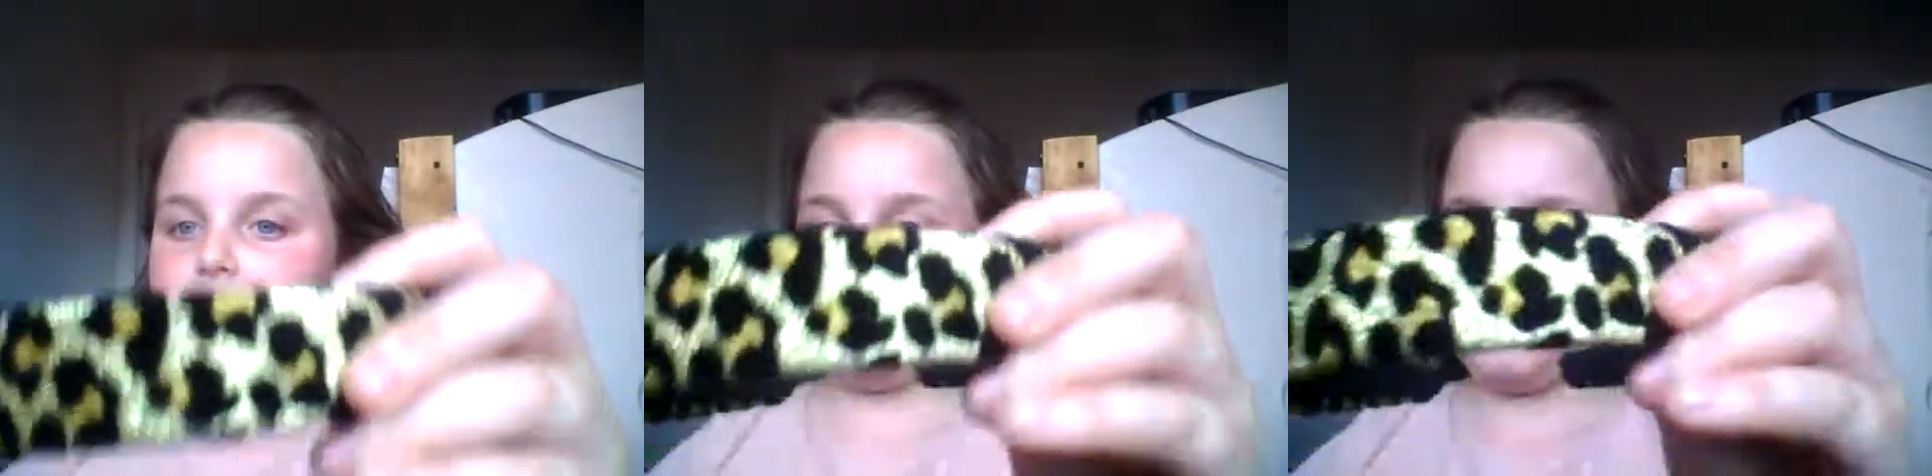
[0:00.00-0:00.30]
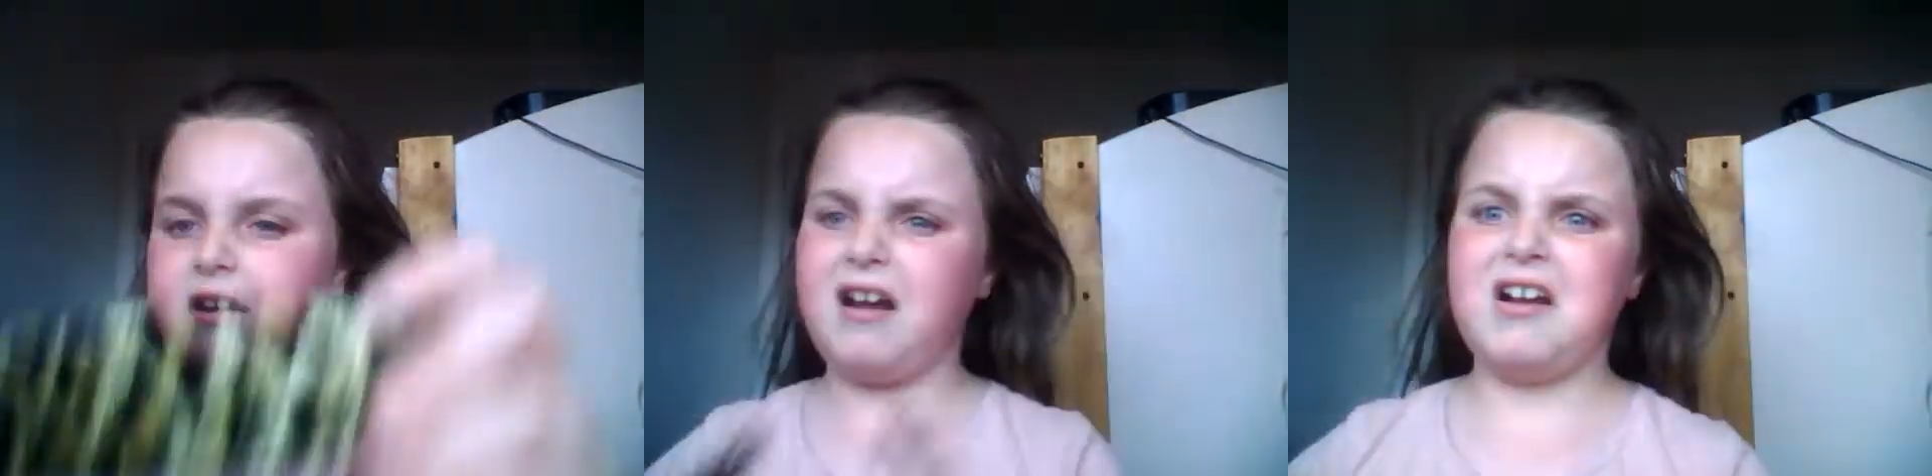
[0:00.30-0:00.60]

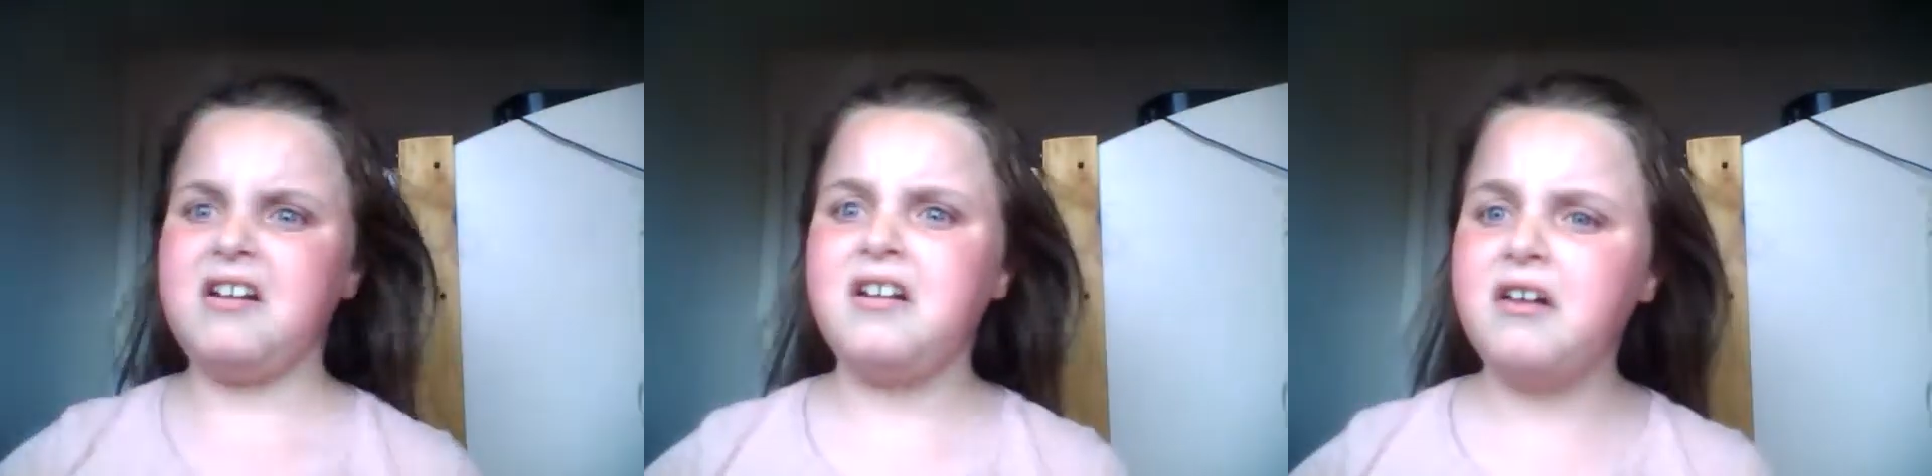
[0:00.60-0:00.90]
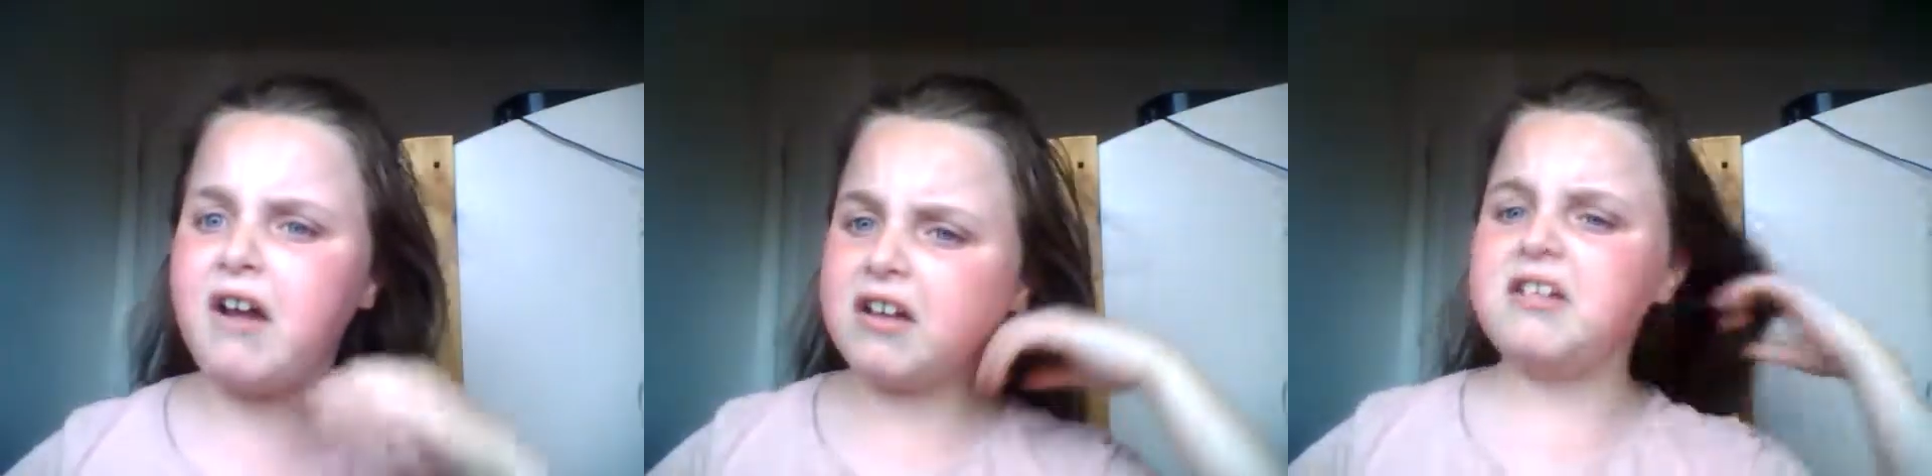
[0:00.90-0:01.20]
hairband. I don't
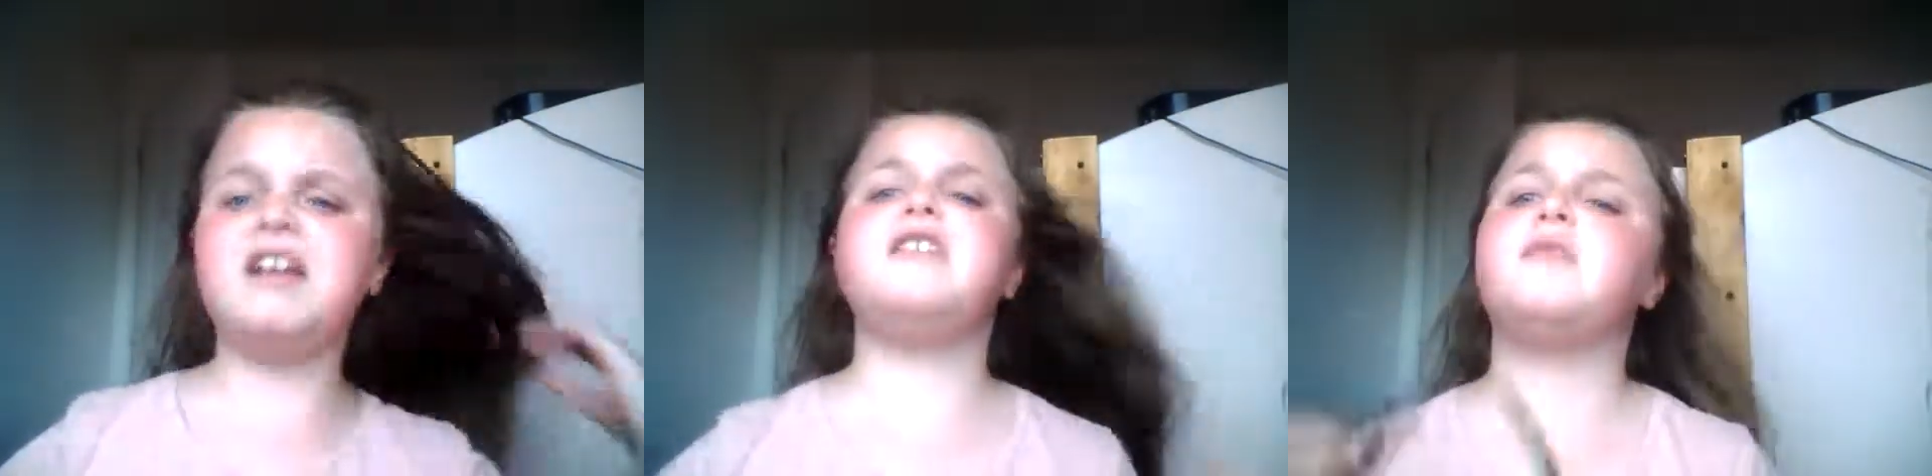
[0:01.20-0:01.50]
know, I got it in